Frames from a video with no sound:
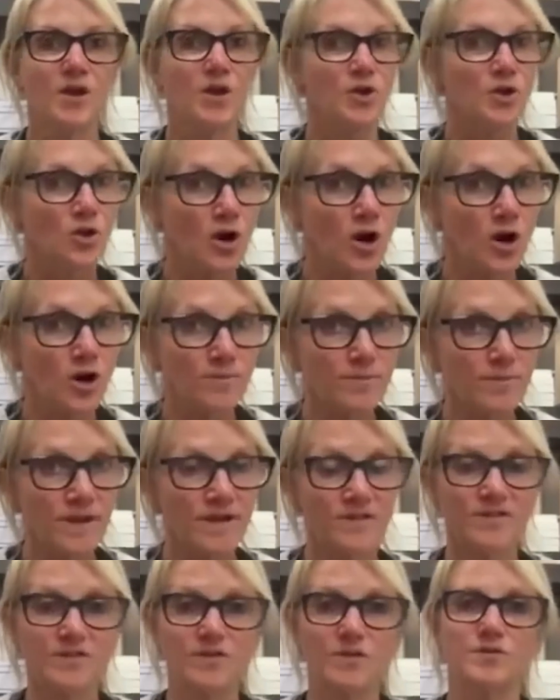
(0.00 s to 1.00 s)
Your heart might
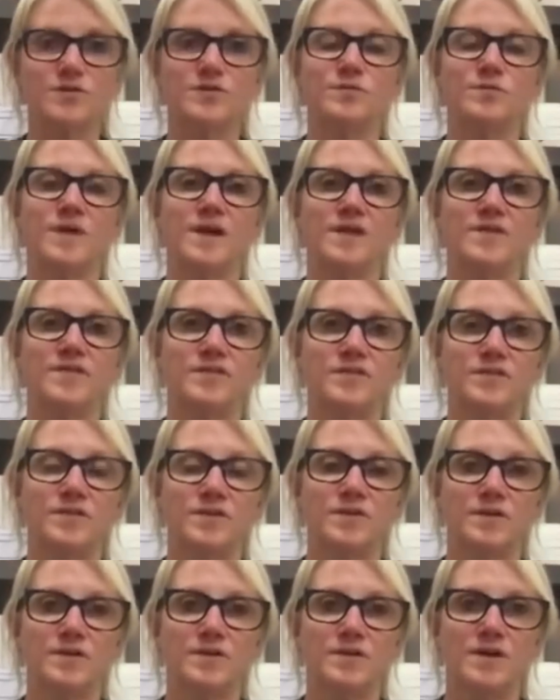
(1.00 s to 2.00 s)
start to race.
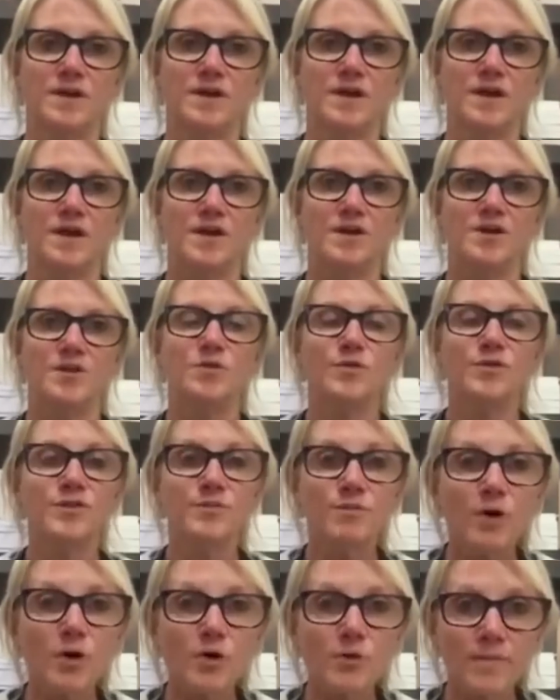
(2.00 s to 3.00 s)
Your
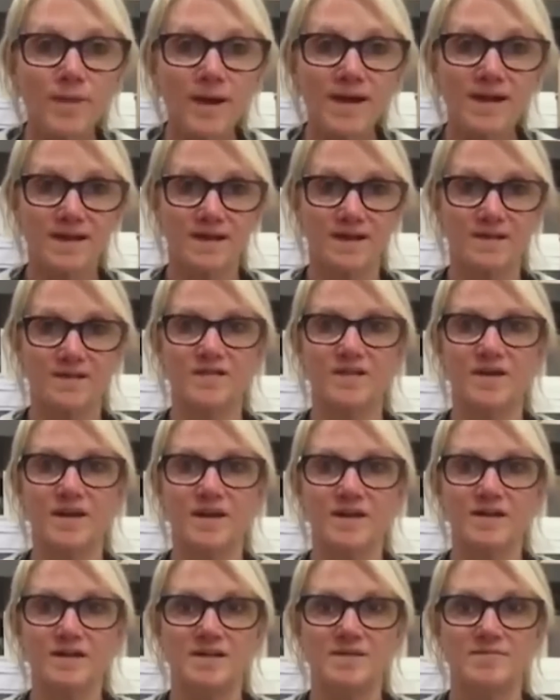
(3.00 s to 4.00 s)
throat might get
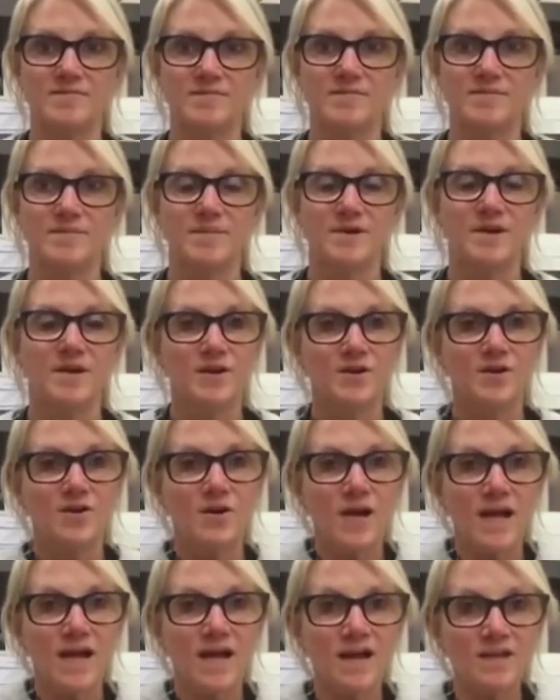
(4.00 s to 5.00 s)
tight. Your
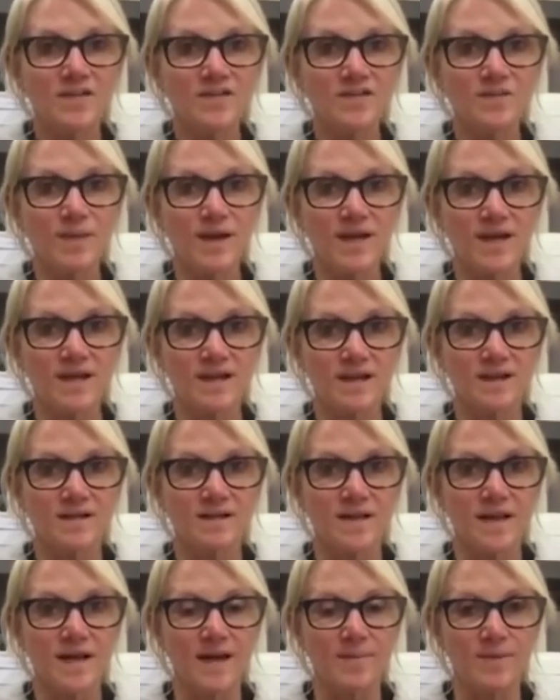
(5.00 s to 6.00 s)
hands might get
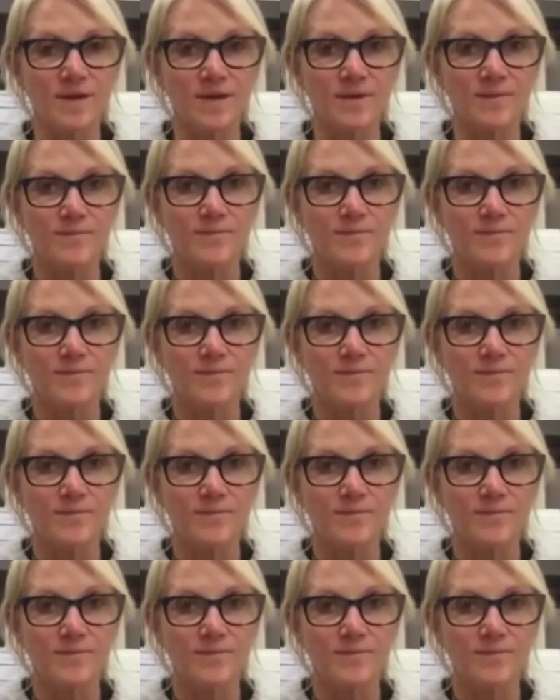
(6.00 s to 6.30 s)
clammy.